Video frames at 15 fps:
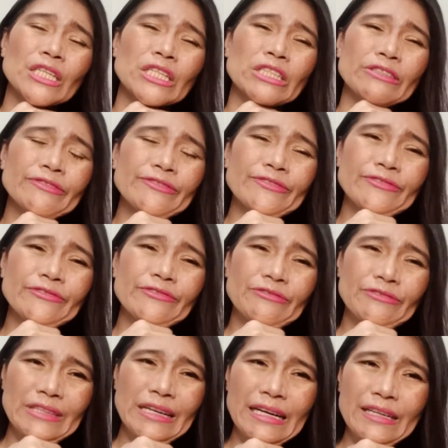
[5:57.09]
of
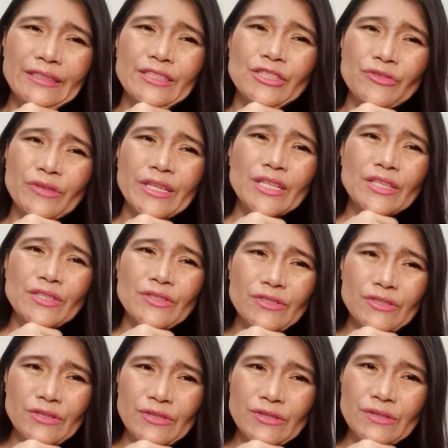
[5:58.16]
how the training should
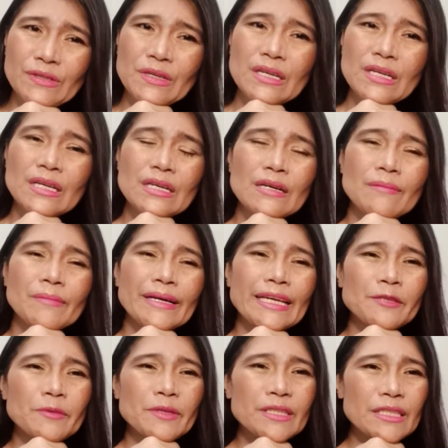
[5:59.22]
go, my
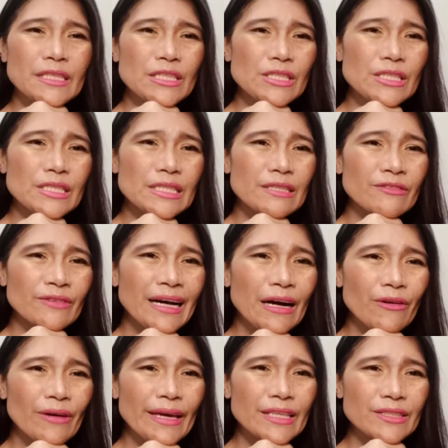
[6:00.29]
expectations of how
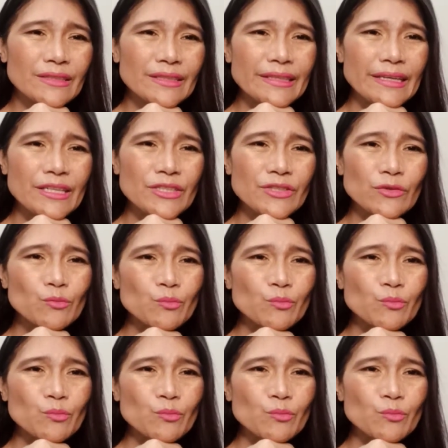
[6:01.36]
excellent I should